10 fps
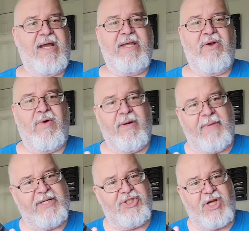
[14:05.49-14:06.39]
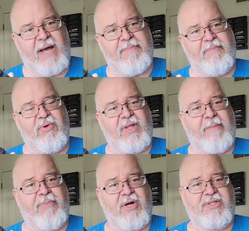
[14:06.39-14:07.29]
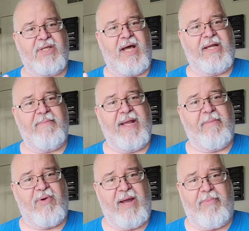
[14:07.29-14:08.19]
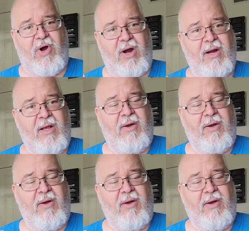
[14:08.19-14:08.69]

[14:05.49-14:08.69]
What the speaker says: I can go into my shop and pull out bar stock and make a pry bar,